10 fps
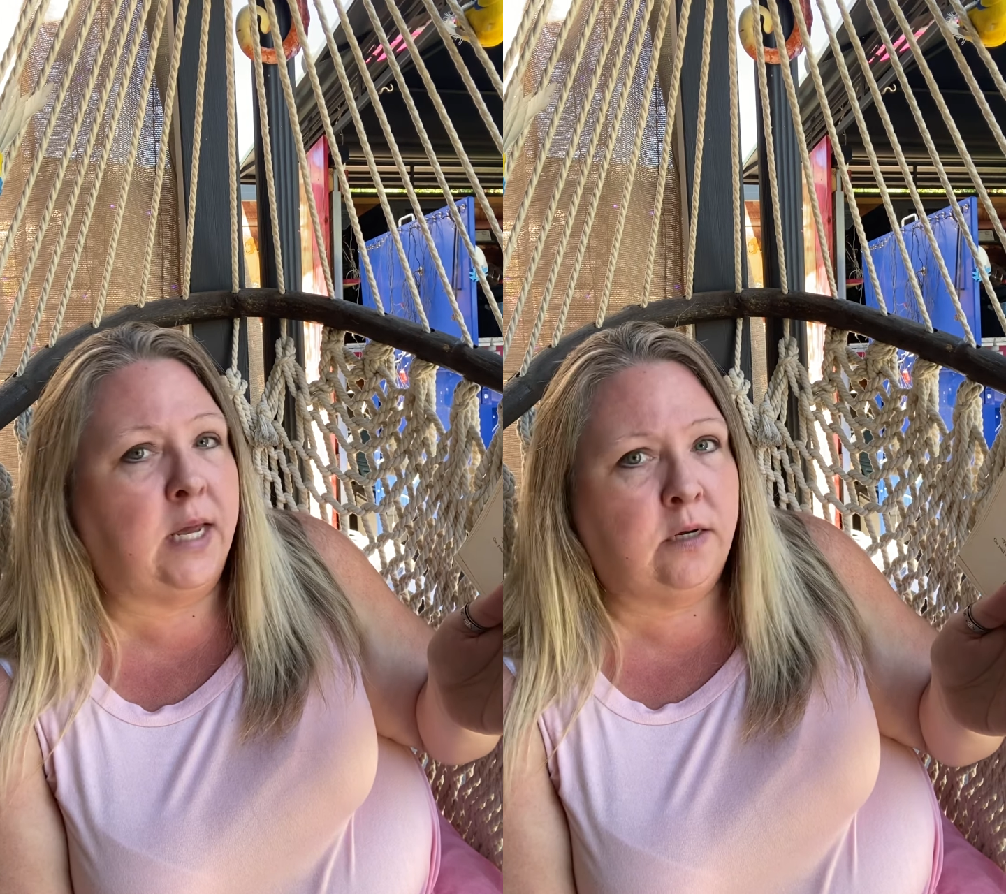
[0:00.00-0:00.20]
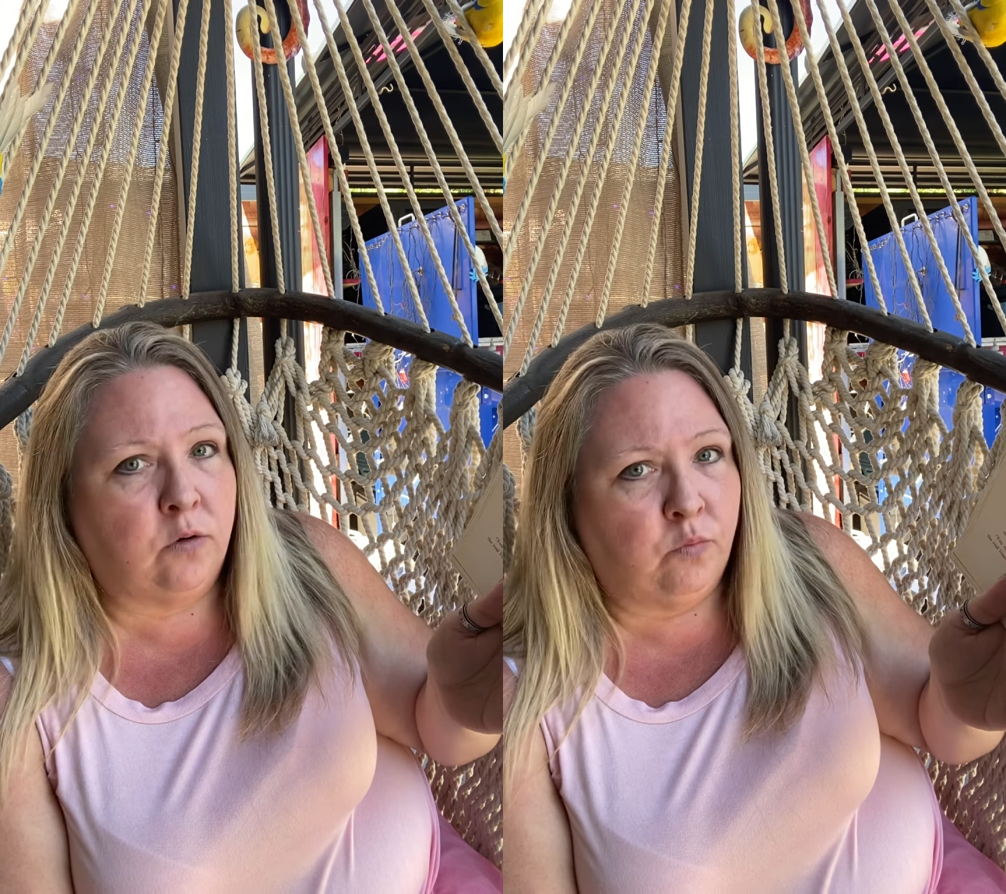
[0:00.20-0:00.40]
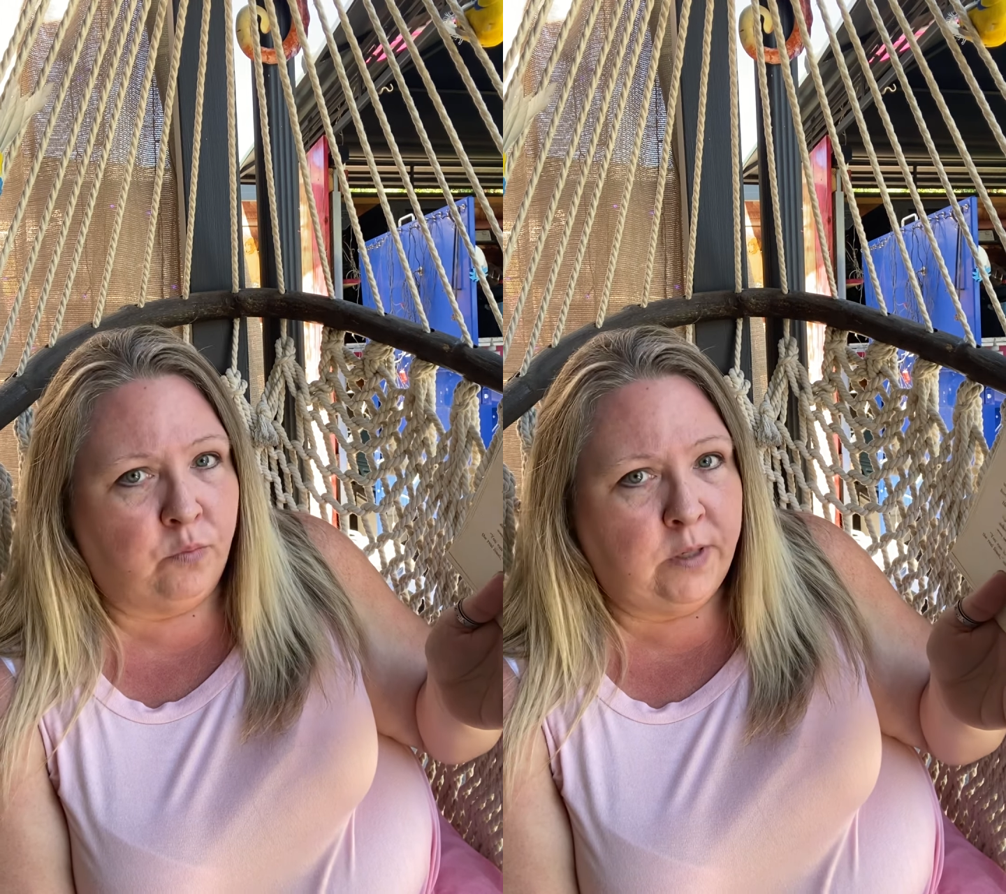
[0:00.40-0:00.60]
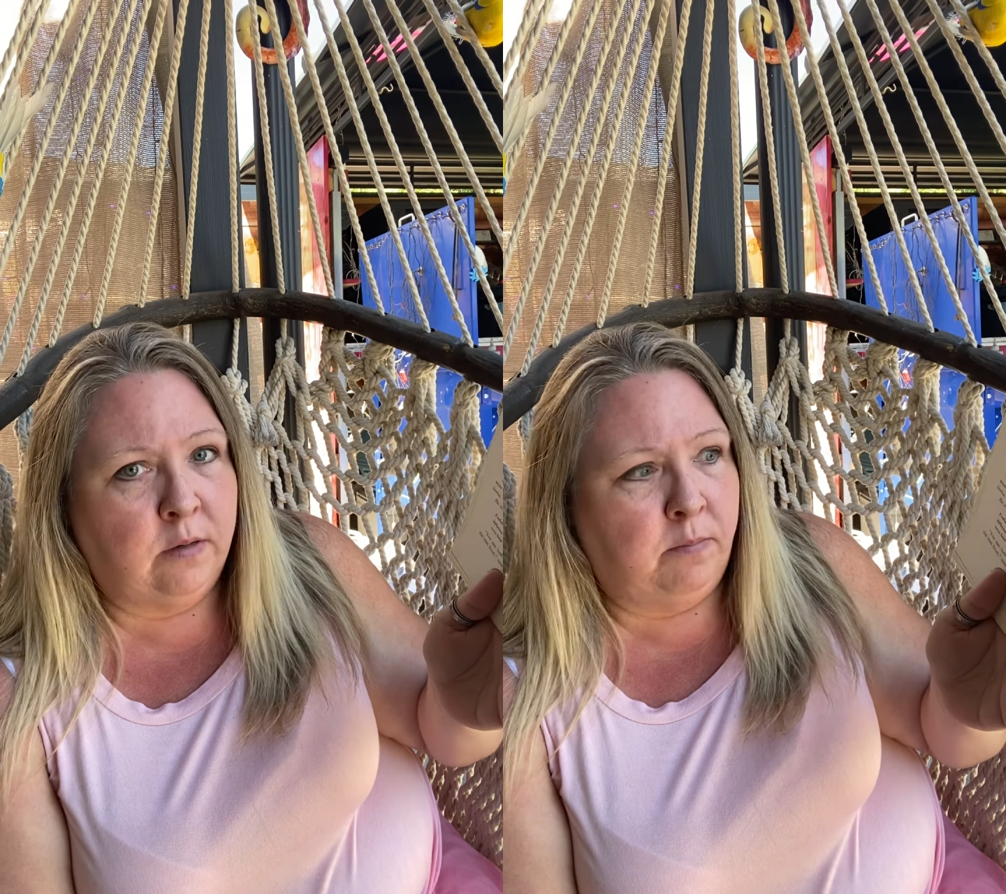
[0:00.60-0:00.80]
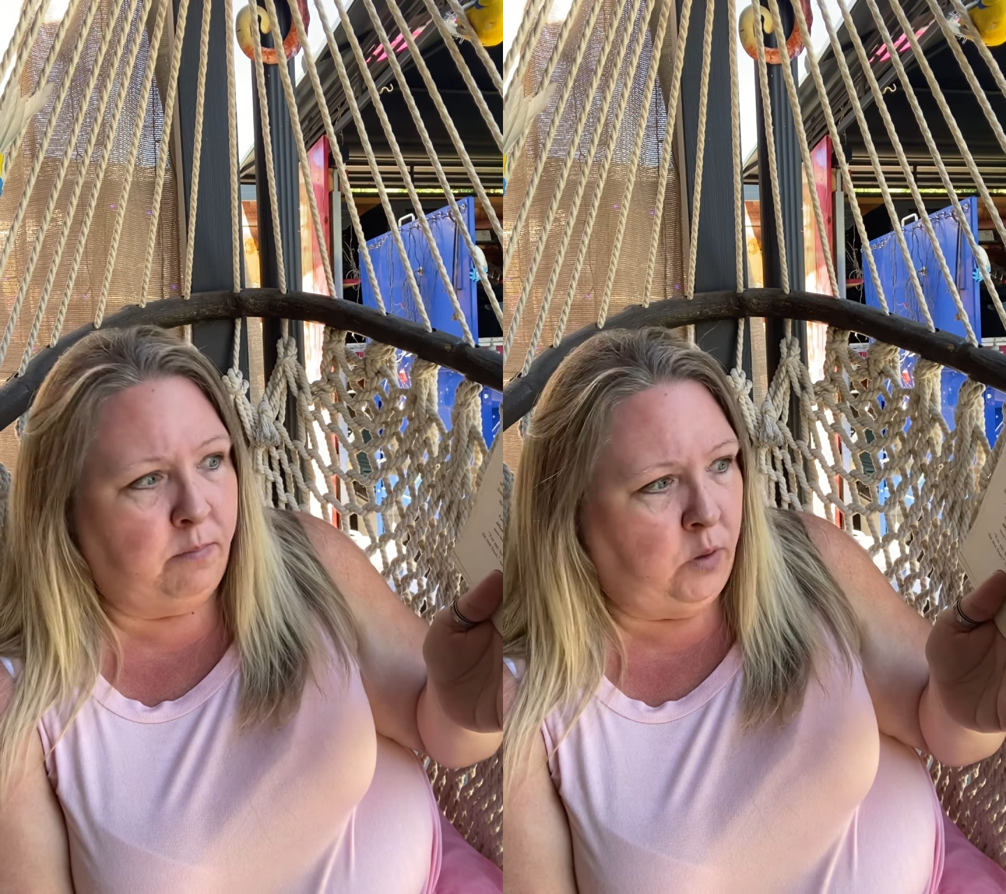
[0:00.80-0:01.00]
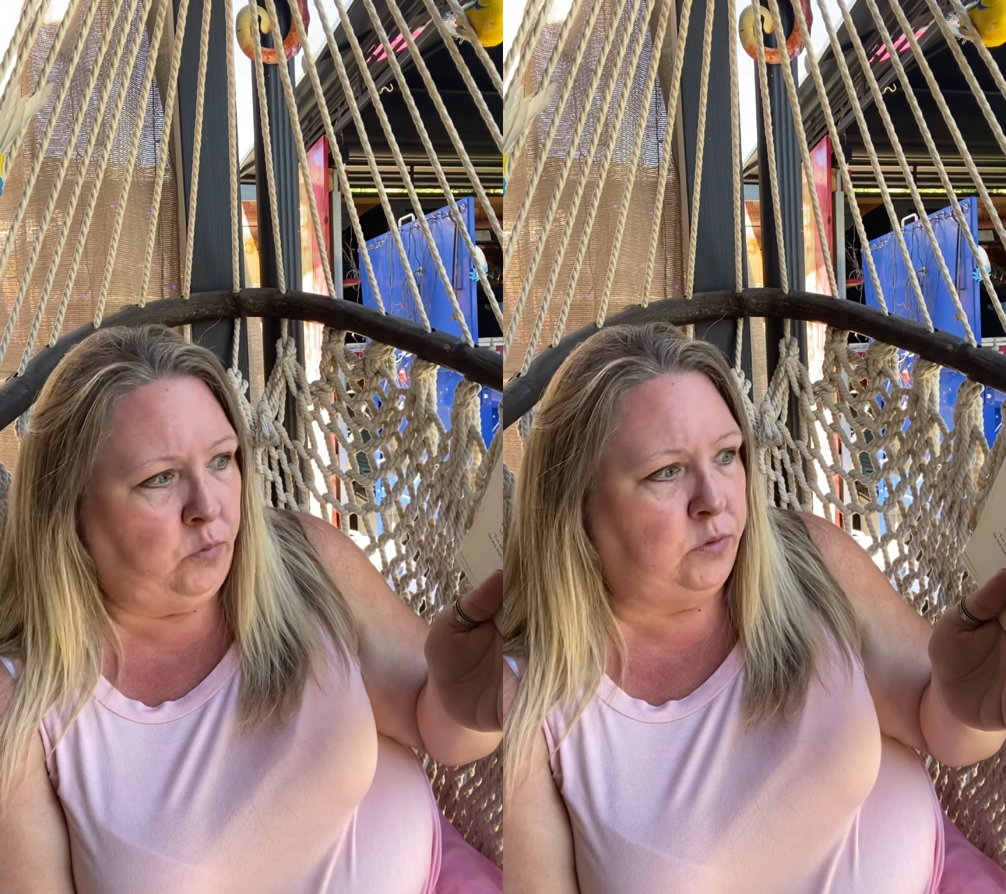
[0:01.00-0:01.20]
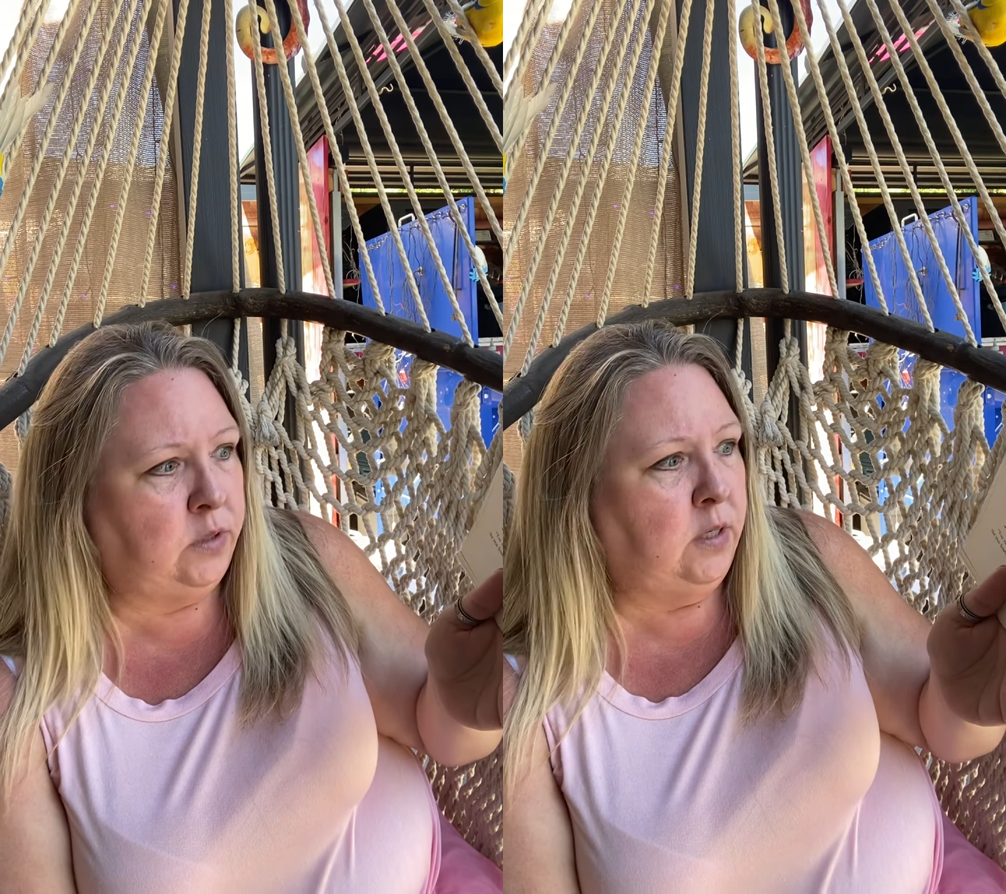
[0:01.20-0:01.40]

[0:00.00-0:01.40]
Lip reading: and a real moat.